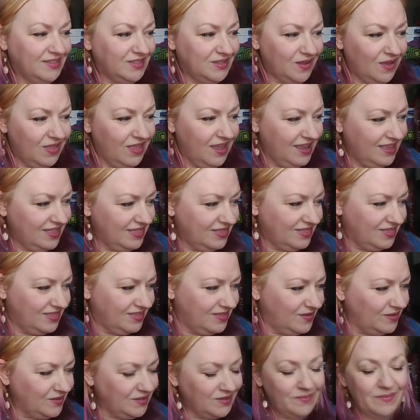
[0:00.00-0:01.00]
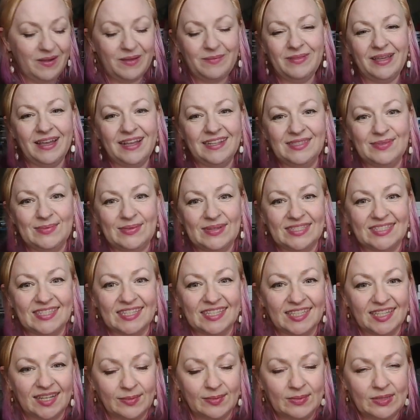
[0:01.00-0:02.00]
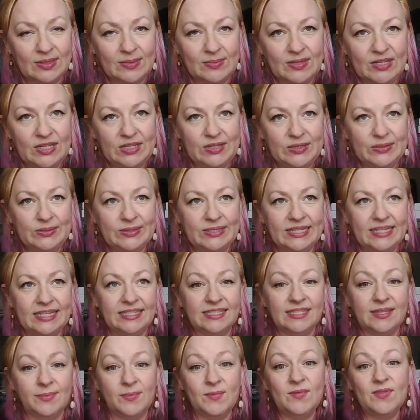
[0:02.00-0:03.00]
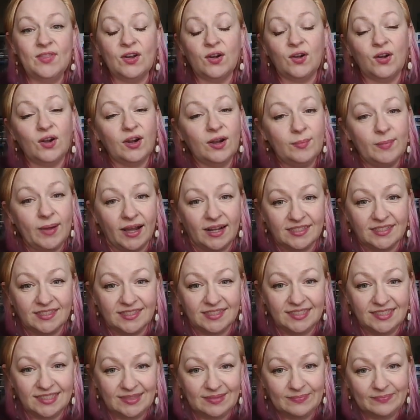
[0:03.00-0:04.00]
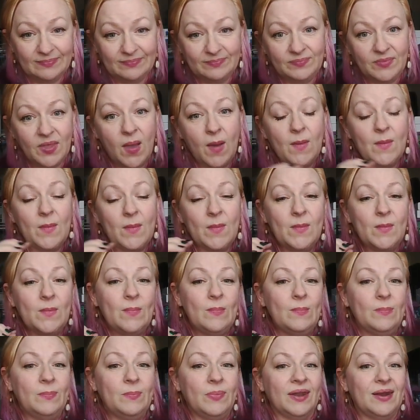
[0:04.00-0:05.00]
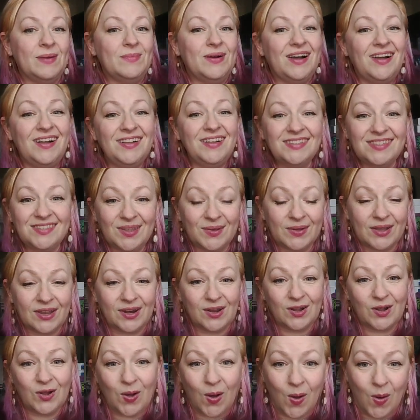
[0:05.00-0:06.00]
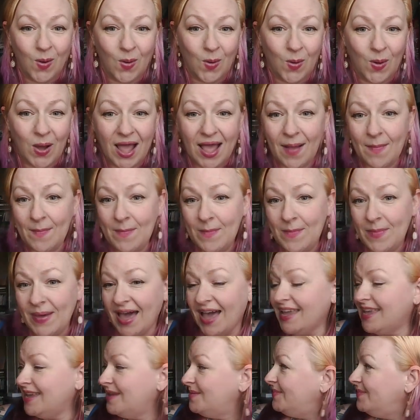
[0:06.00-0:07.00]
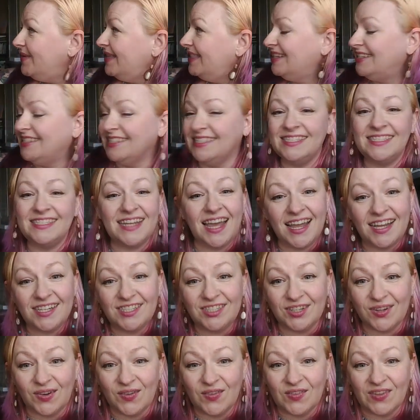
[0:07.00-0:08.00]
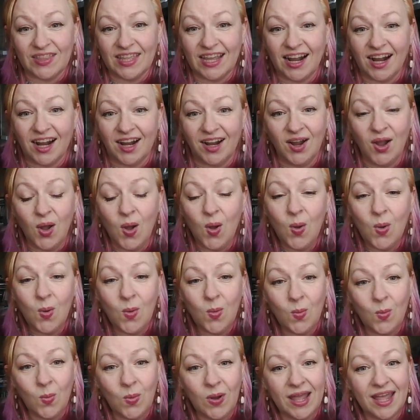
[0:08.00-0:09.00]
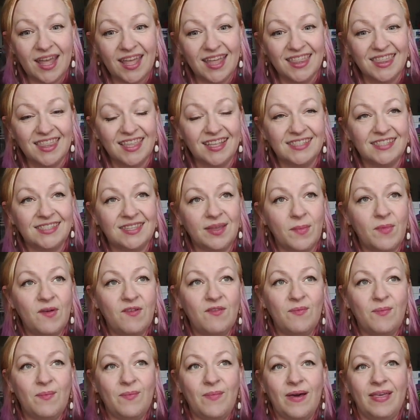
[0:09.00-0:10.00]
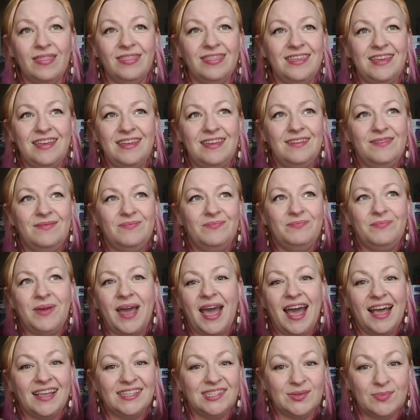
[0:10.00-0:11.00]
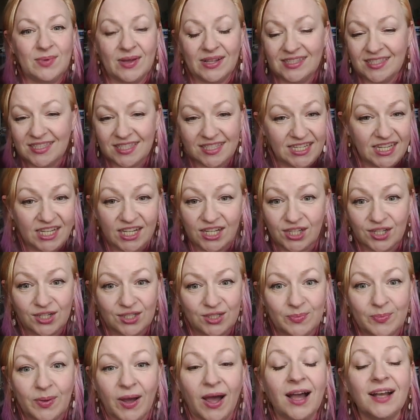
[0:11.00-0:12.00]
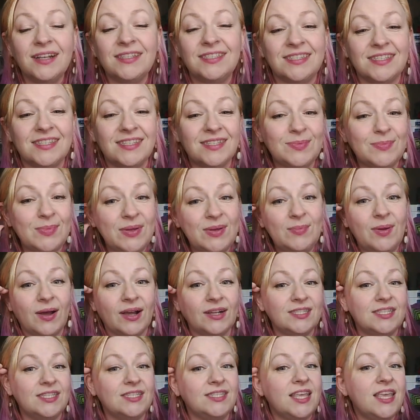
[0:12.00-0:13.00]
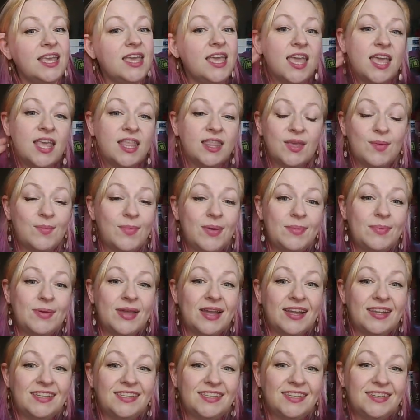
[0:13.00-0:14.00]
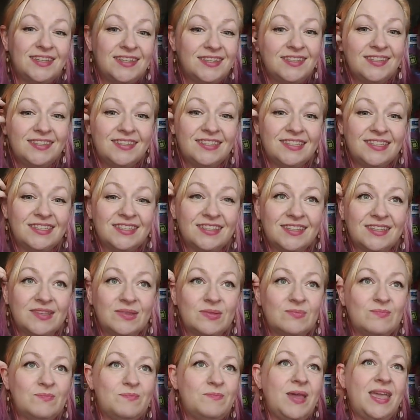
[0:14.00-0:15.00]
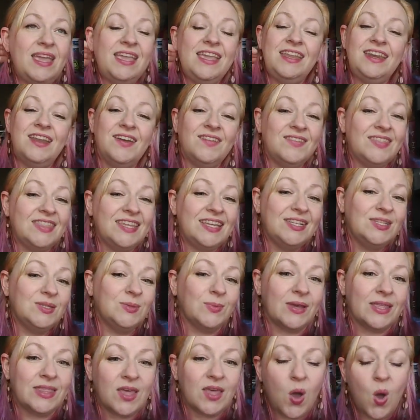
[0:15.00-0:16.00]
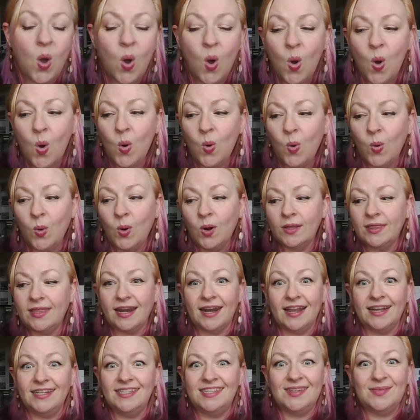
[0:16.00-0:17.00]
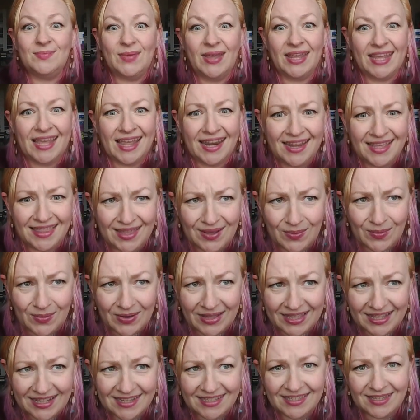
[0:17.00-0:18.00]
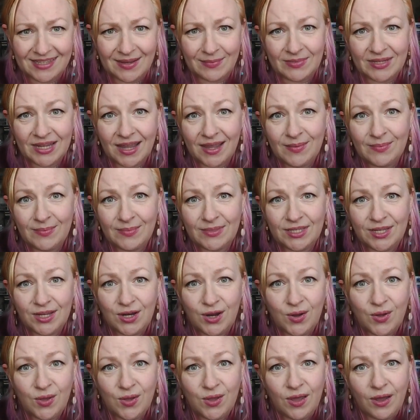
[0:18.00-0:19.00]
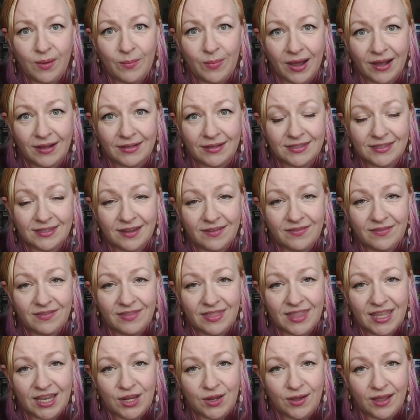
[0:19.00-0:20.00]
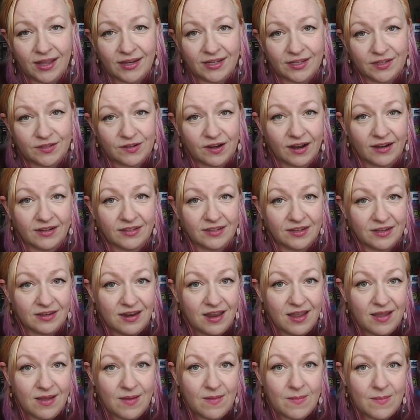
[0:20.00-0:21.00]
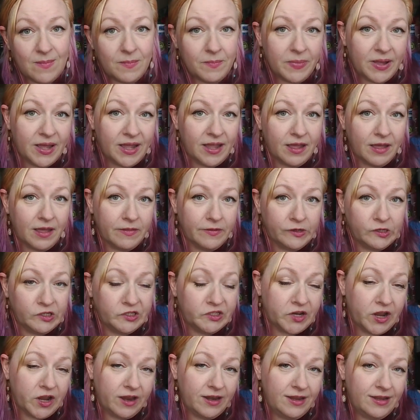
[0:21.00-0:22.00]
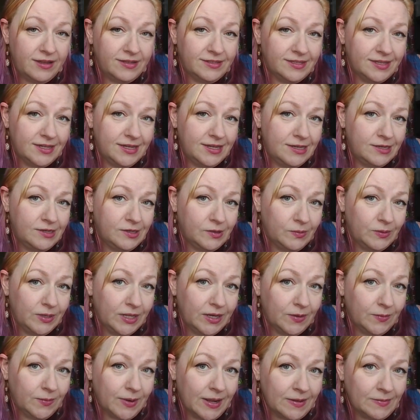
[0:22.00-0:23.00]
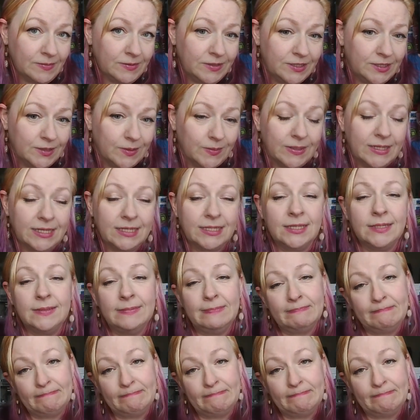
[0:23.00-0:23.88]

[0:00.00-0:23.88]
So like those are my plans basically. I'm going to be using some of the current boxes, but I'm also going to go back in my little stash over there with some of the past months, years boxes, bead boxes that maybe I didn't make enough things with or that I didn't make anything with because sometimes, you know, you unbox stuff and then you get distracted by other shinies and you don't get around to it.